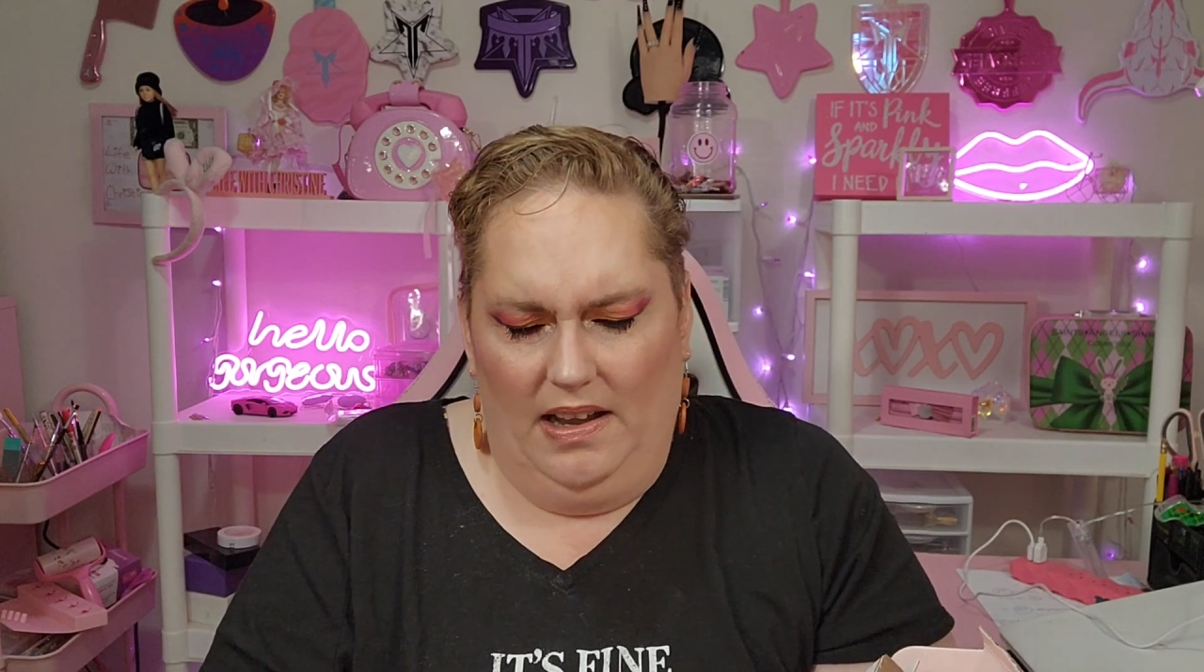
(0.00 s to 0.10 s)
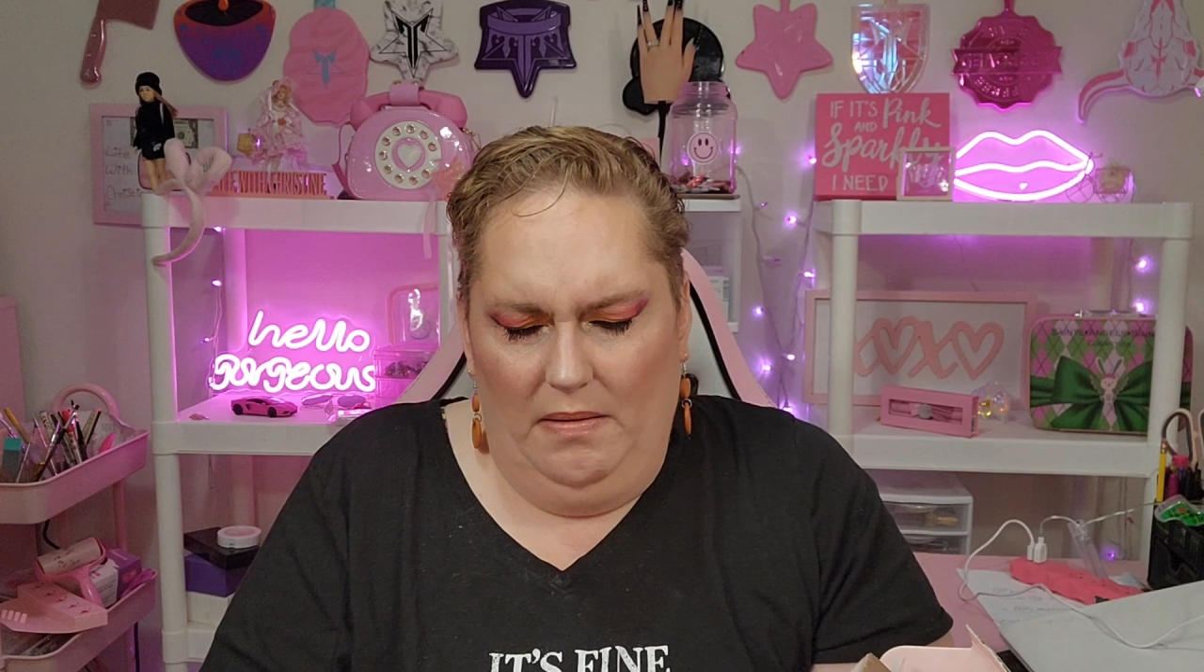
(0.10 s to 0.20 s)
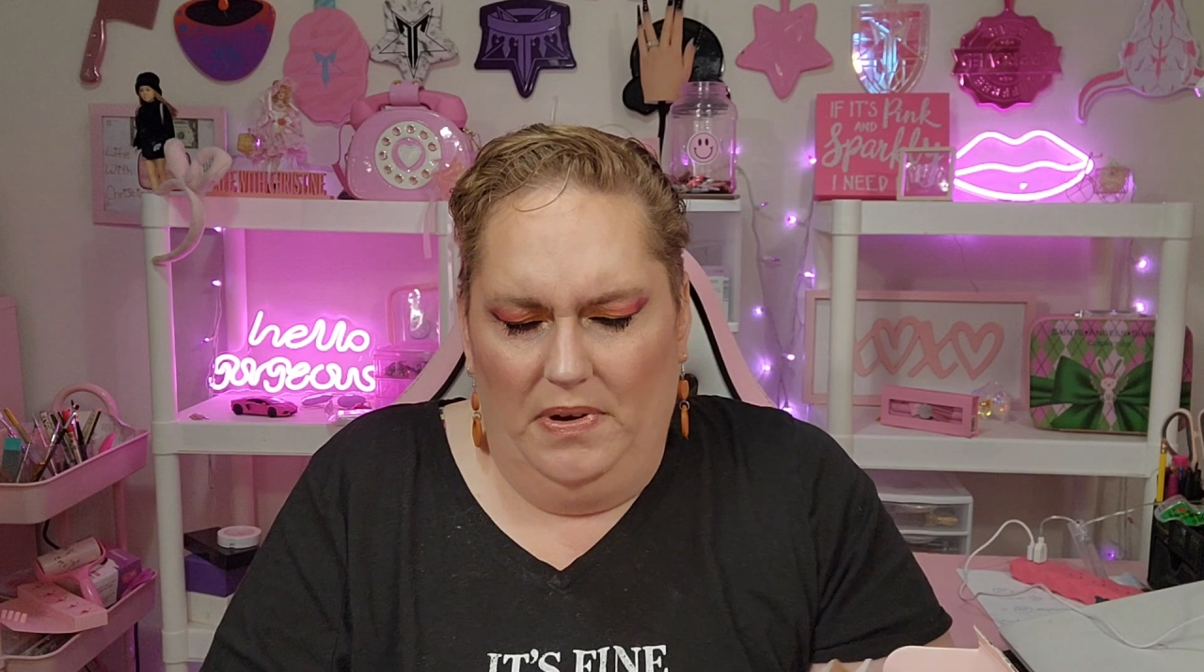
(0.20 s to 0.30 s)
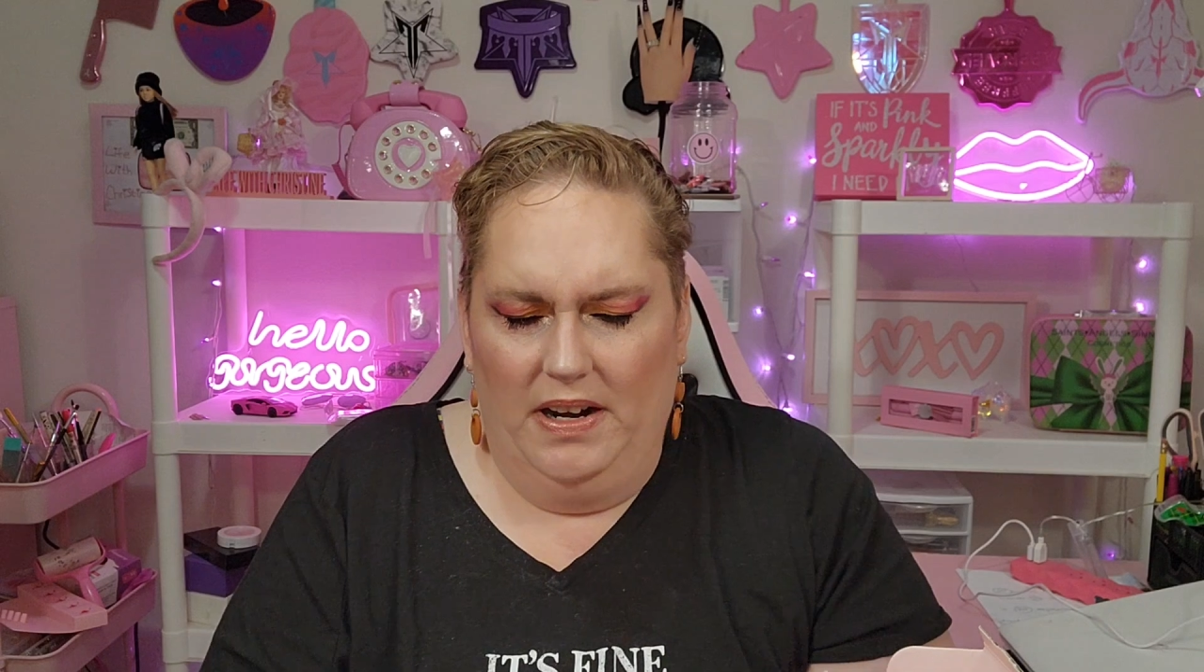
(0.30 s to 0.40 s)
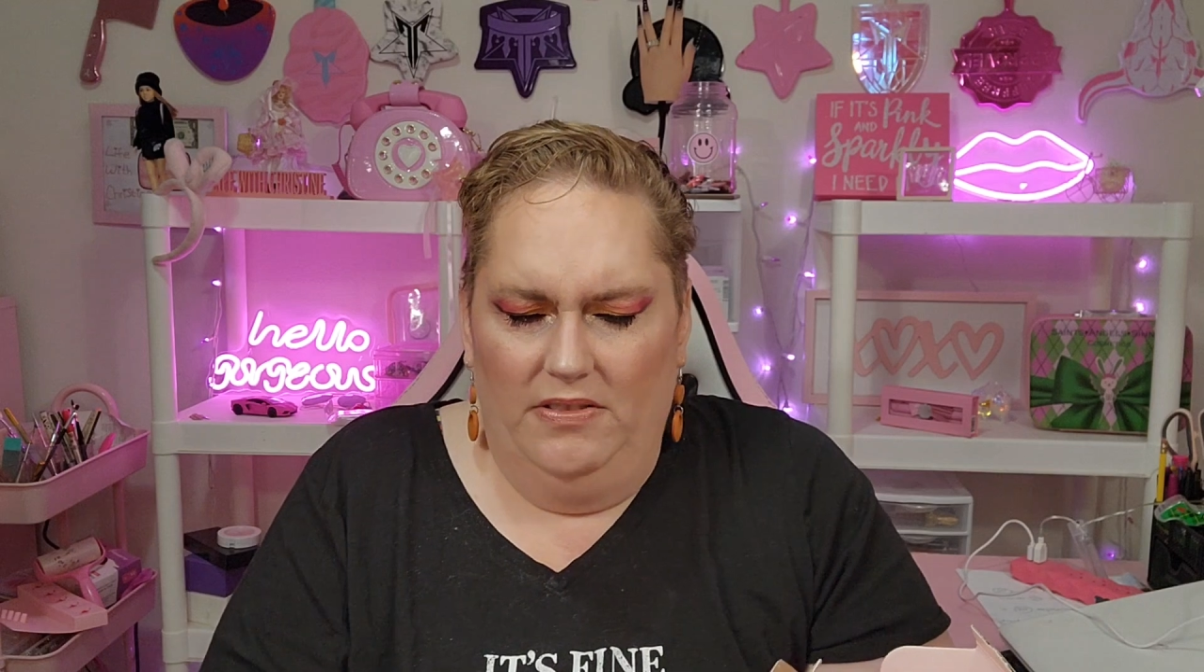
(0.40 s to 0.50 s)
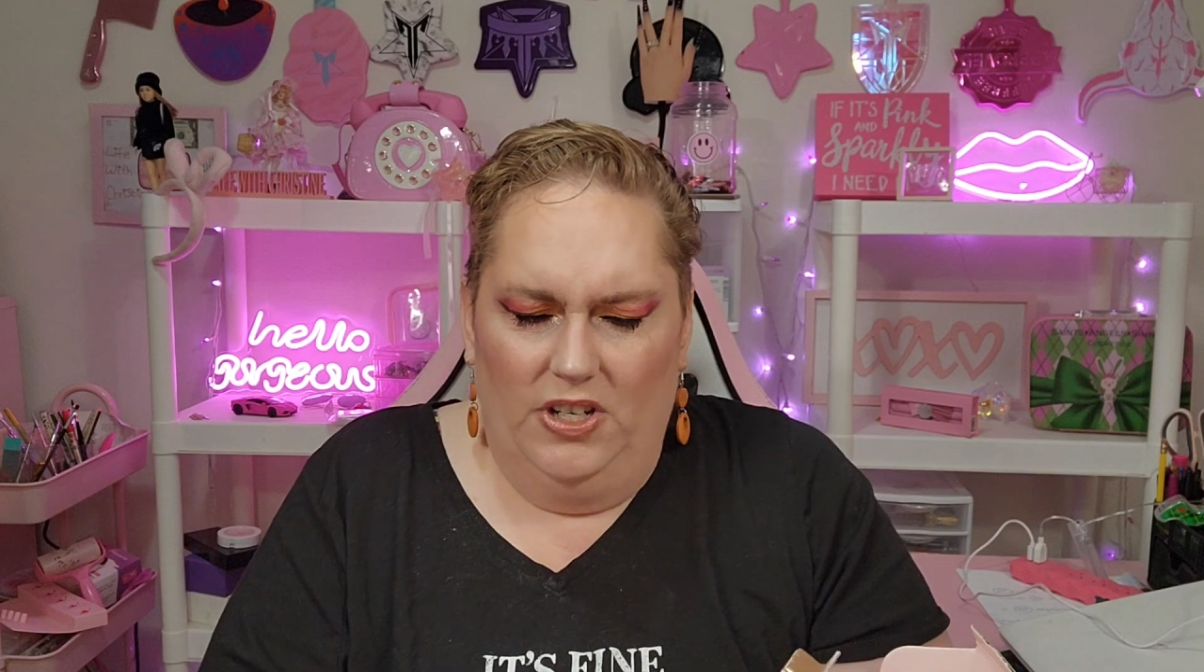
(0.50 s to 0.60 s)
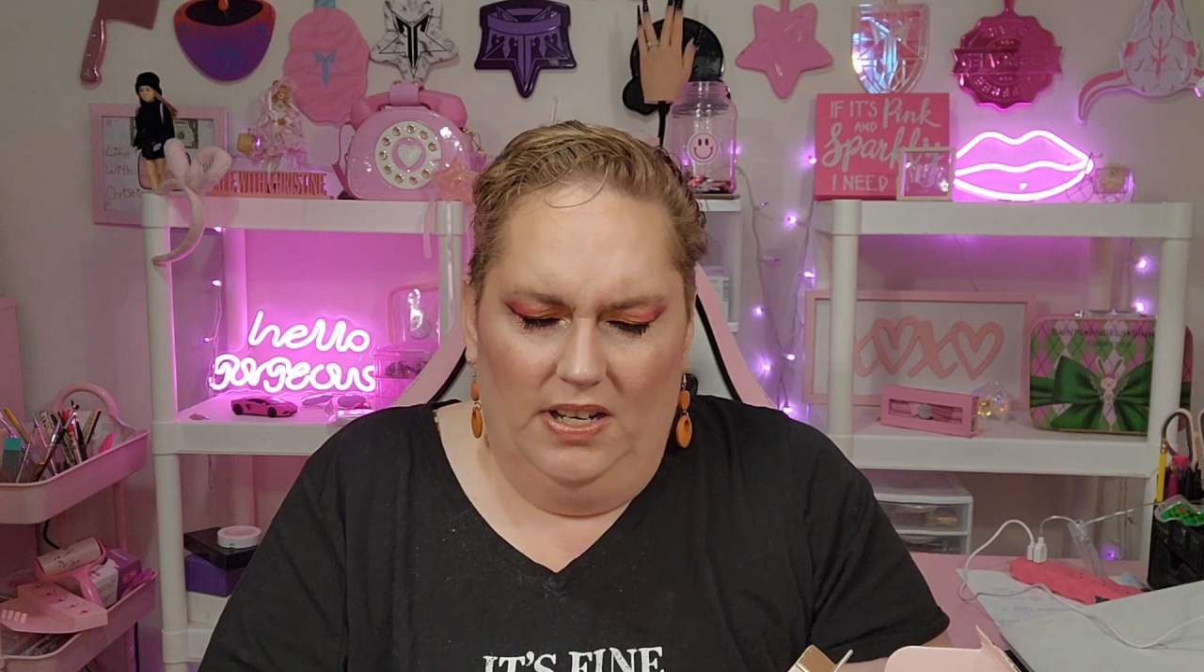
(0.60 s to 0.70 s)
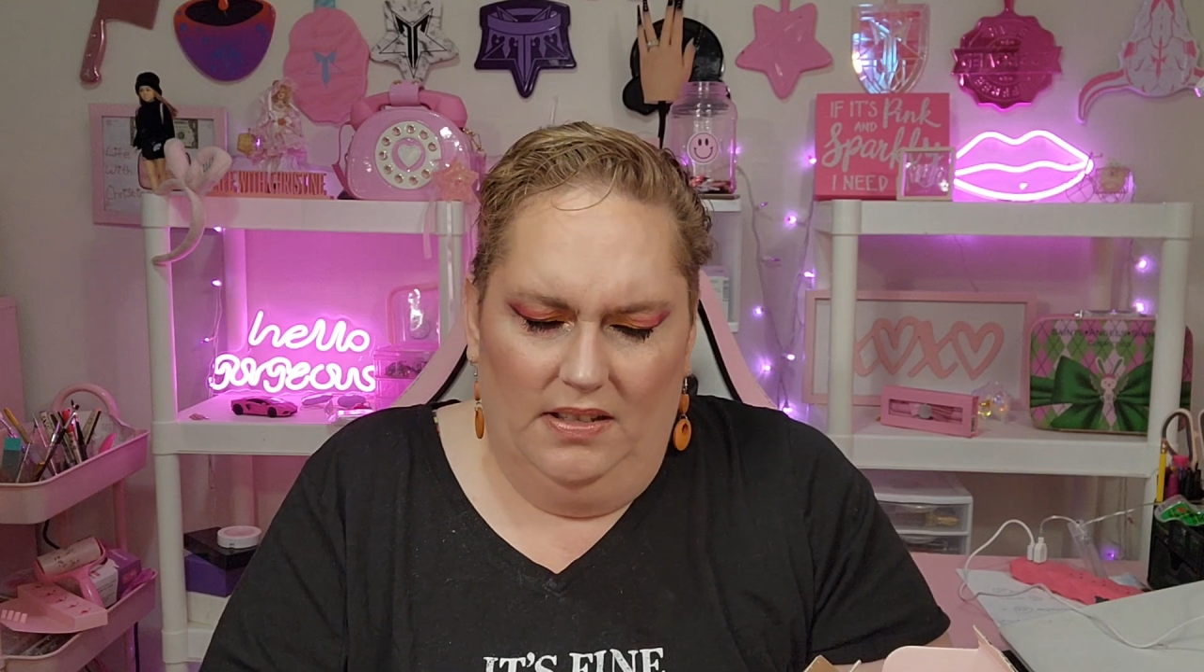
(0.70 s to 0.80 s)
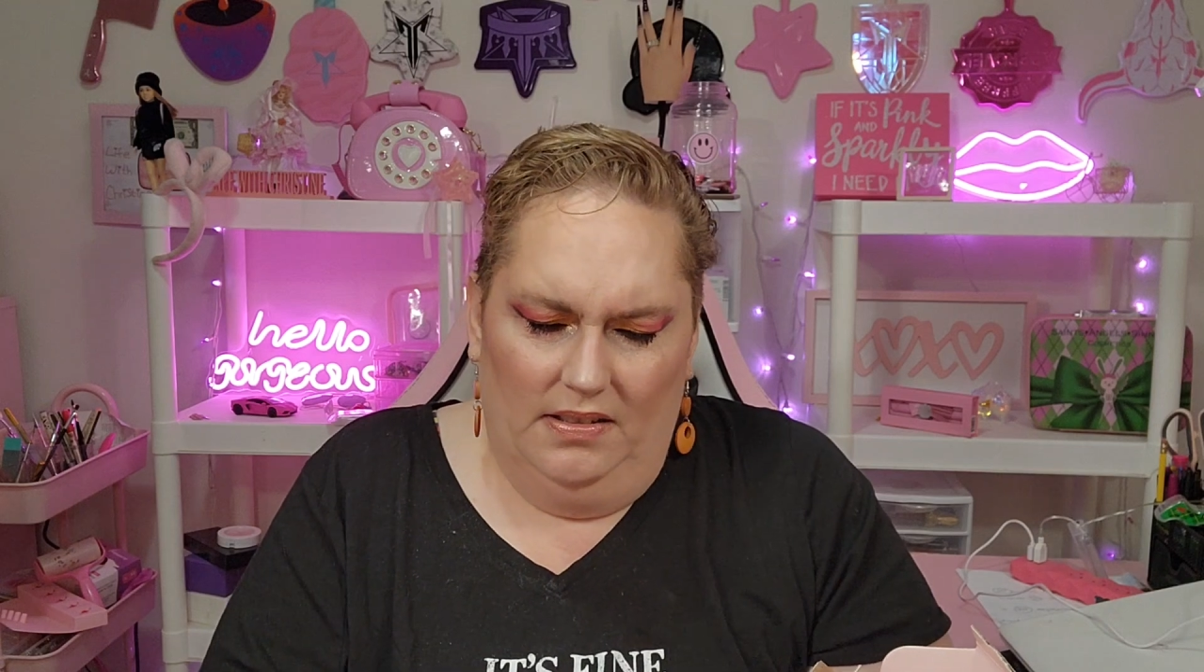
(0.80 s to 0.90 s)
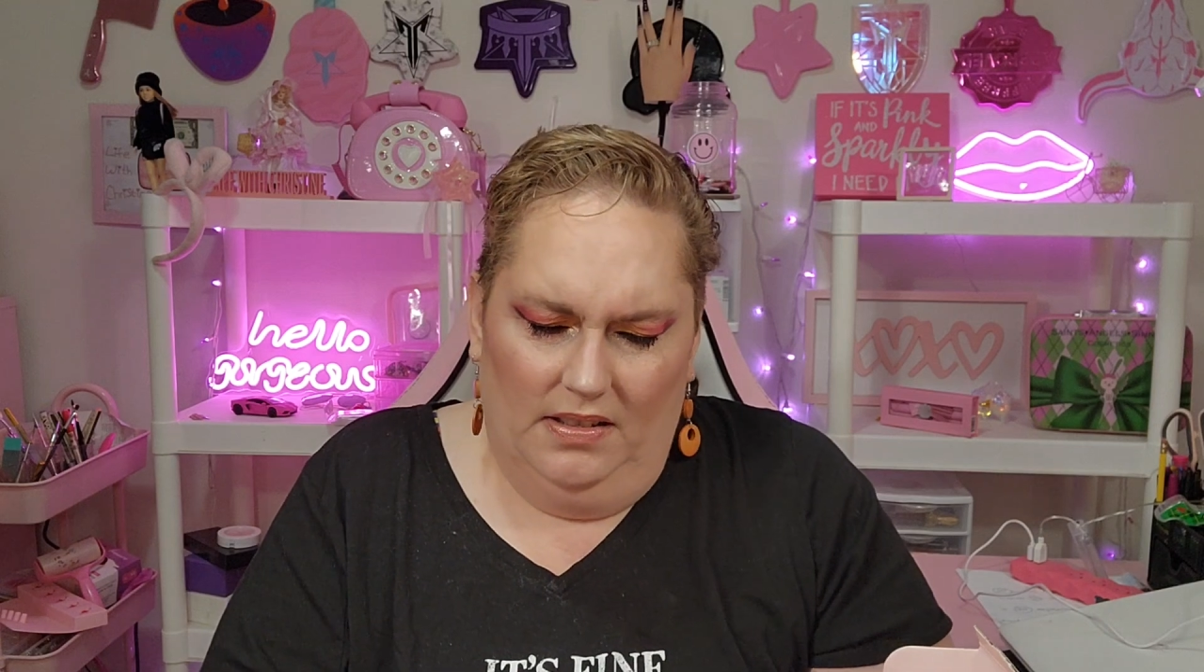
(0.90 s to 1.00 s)
eyebrow
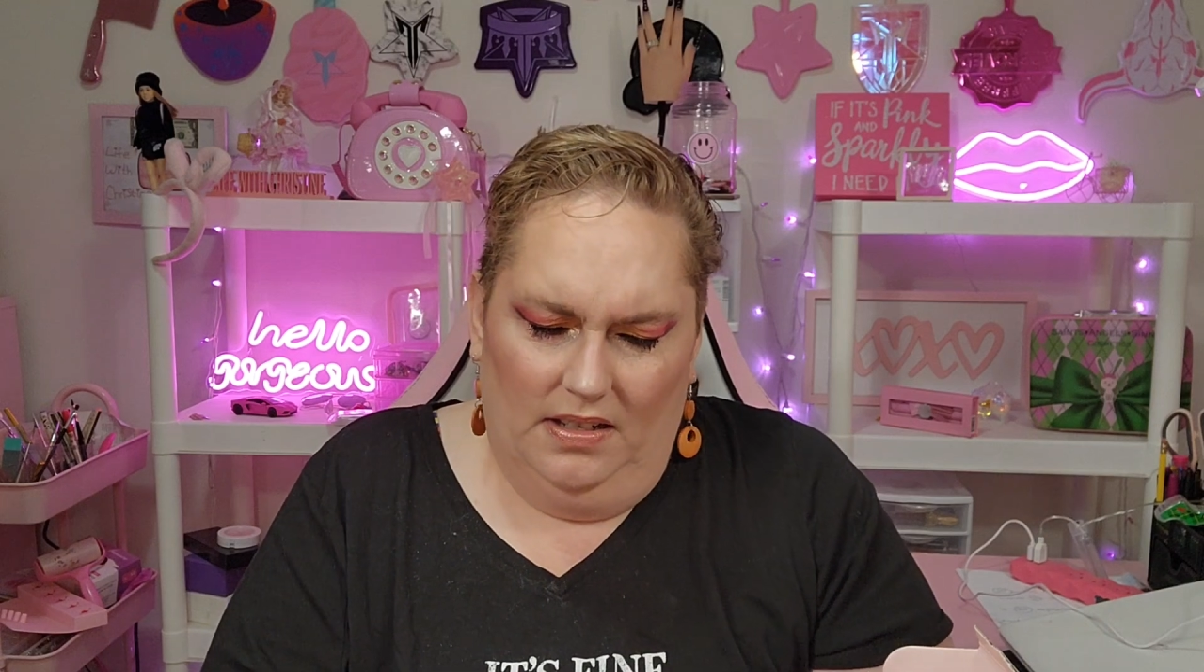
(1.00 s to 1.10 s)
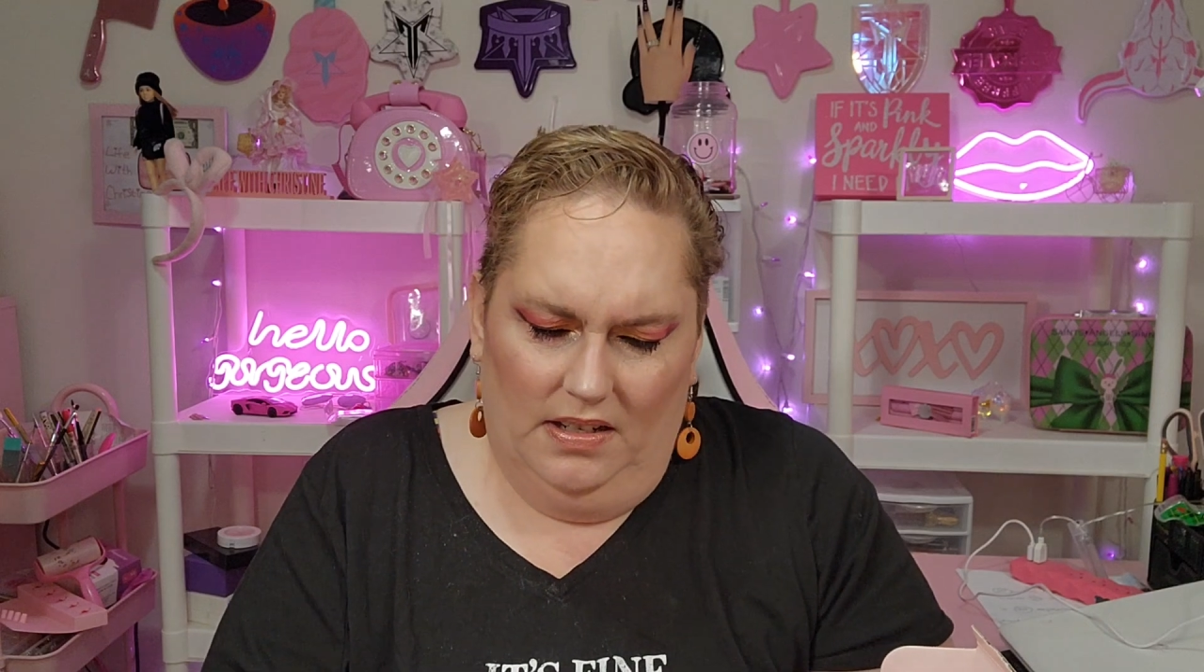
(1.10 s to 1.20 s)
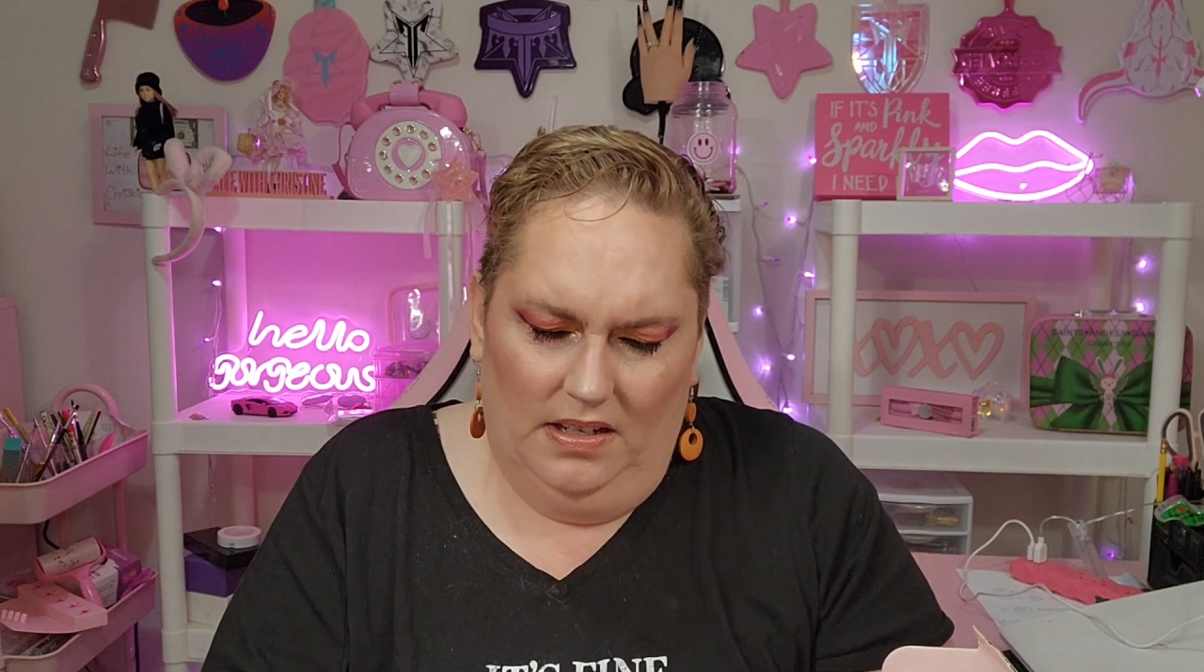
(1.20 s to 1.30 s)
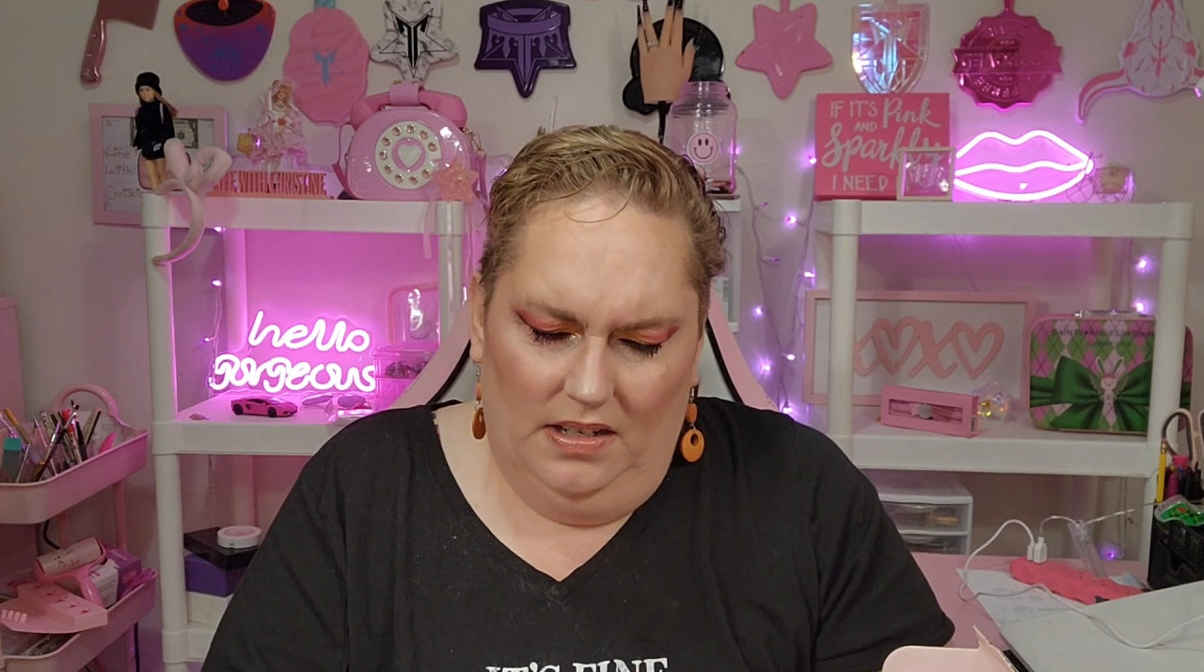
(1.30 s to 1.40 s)
gels?